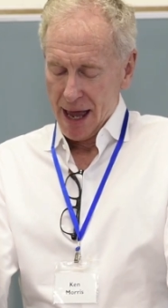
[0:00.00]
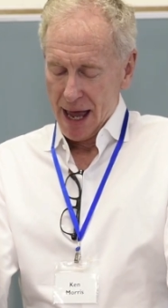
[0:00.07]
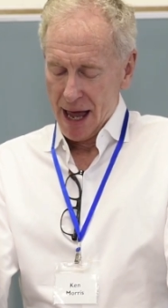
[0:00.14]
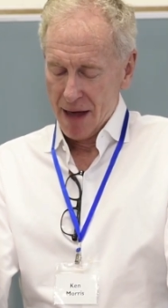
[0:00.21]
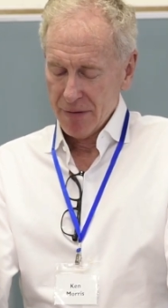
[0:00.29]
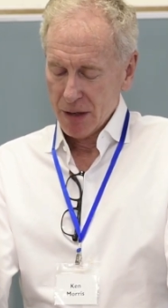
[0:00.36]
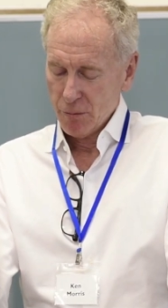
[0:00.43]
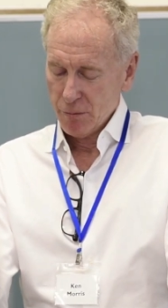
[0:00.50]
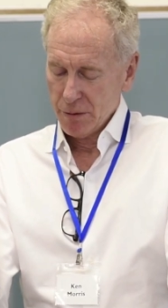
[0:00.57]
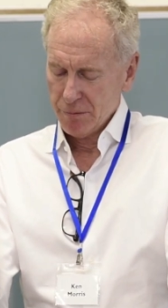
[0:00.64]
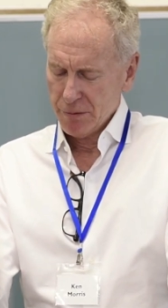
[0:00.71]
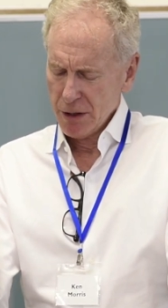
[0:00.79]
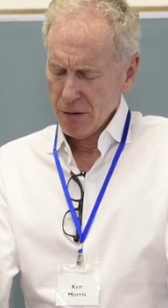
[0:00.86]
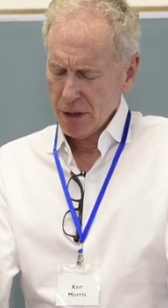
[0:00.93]
Having
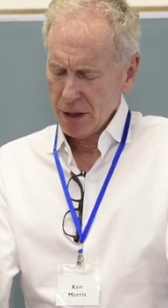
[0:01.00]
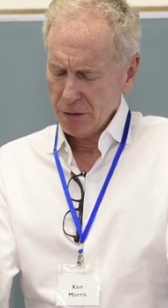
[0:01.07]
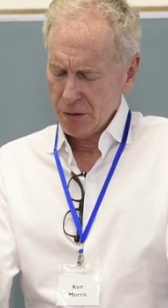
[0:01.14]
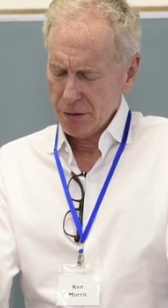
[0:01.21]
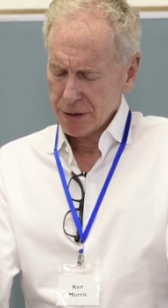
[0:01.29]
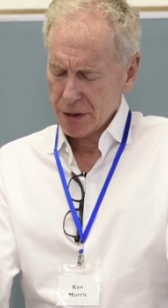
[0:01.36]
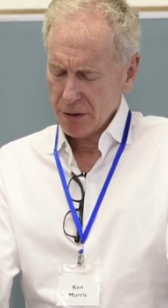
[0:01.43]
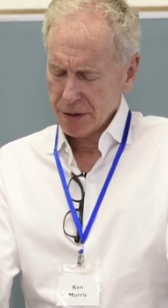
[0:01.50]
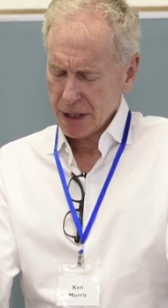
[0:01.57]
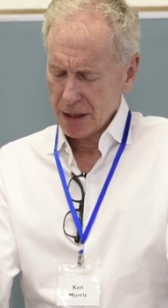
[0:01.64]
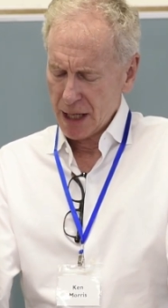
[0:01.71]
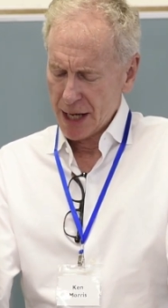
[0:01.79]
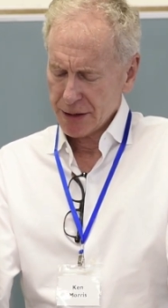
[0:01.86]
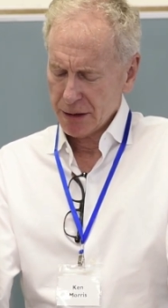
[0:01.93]
reviewed Ellul's
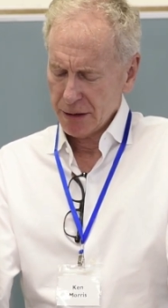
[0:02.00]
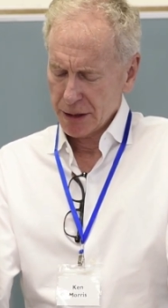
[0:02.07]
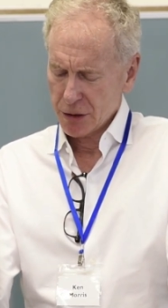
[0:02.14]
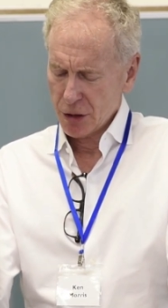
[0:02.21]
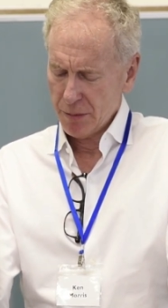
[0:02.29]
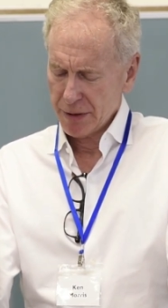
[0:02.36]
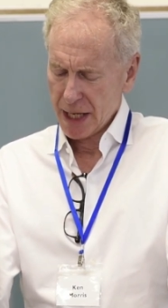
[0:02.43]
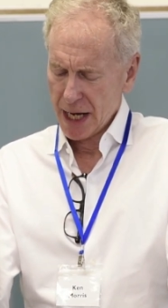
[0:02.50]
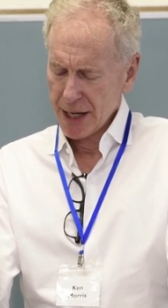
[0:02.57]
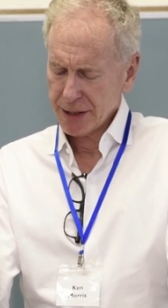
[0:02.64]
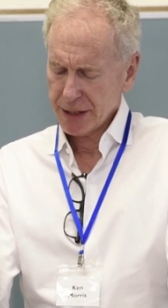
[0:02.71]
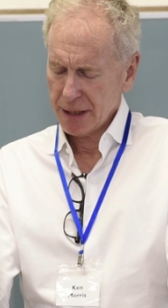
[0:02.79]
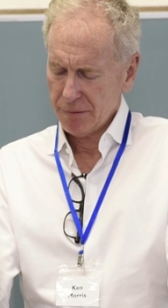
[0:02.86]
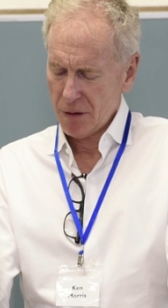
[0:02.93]
sociological
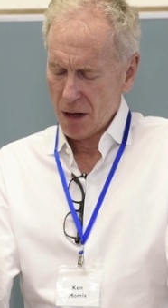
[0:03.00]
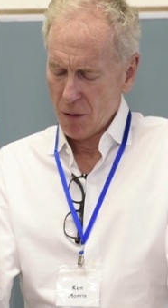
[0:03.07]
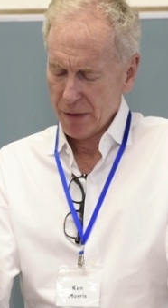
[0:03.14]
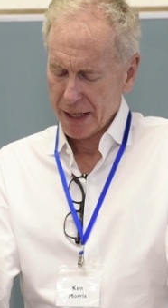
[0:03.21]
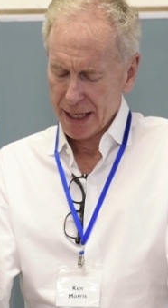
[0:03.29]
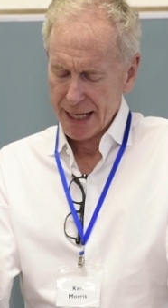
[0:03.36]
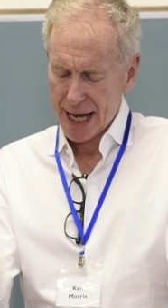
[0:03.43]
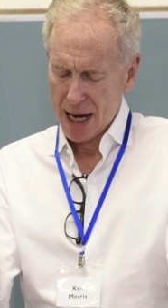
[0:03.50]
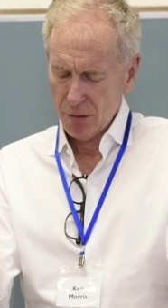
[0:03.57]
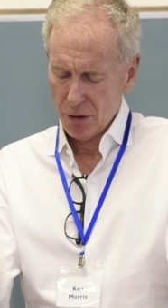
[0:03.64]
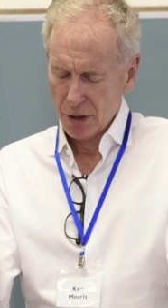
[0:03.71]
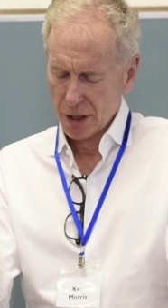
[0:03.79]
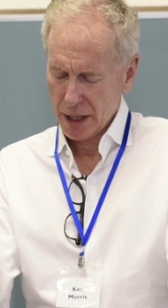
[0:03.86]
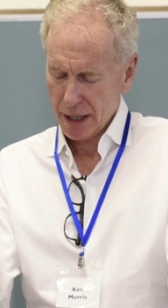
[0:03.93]
interpretation of law, we can now
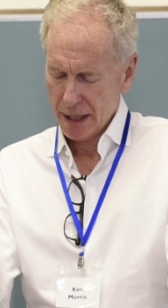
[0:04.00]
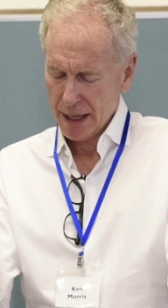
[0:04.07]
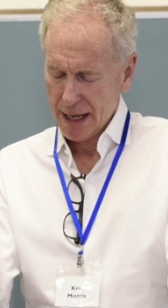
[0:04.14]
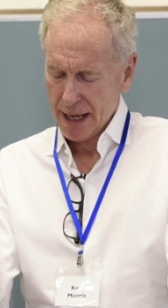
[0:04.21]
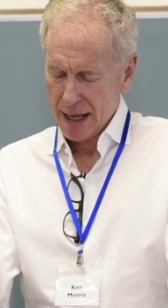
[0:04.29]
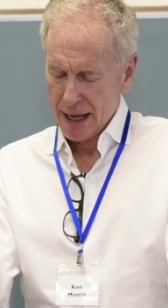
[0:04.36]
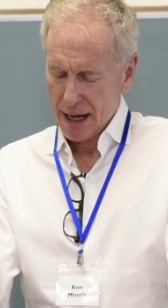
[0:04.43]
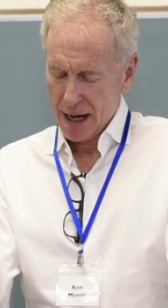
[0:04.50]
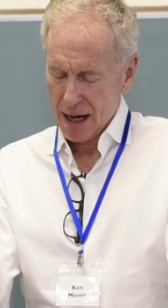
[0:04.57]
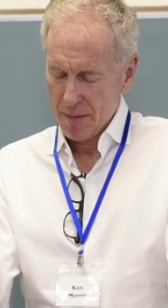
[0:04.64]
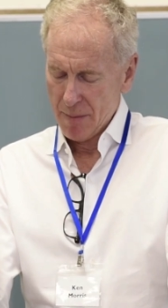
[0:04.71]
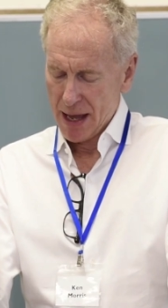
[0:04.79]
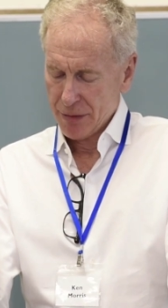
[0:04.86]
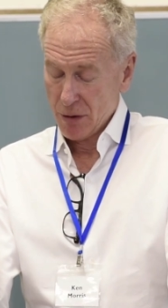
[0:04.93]
look
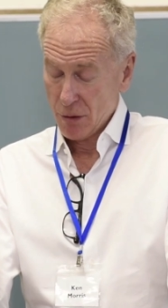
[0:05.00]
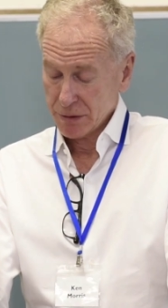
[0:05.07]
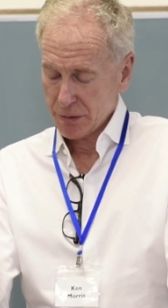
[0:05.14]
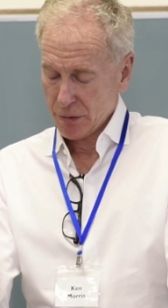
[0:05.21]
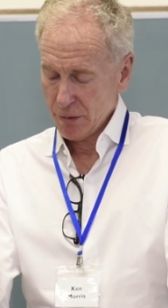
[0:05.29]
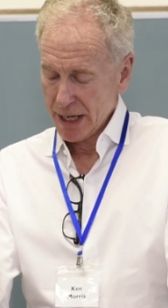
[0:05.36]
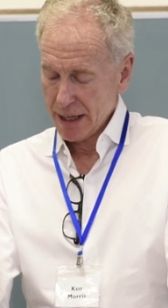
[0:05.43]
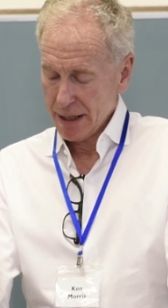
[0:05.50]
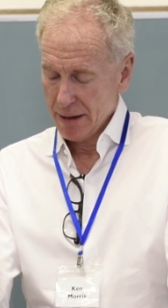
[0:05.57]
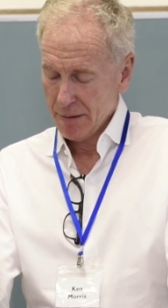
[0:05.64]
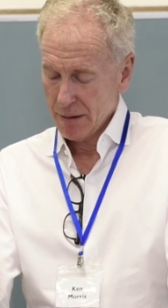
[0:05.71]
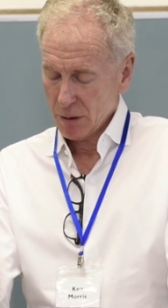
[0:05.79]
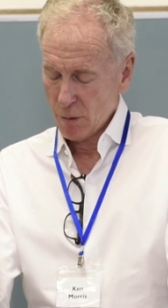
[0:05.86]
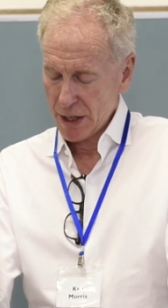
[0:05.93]
at those three
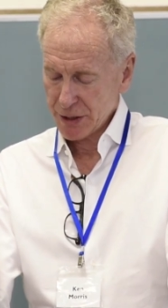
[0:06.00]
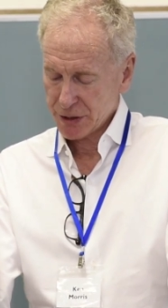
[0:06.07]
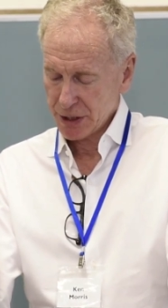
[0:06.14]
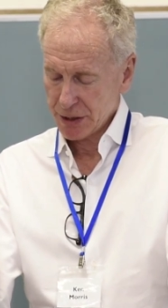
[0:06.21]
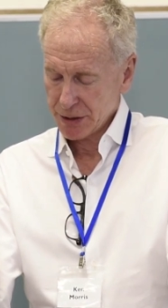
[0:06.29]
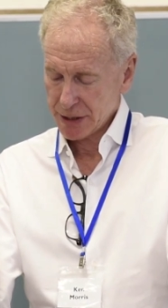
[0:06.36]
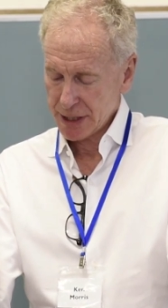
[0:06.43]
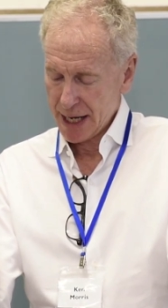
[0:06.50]
questions.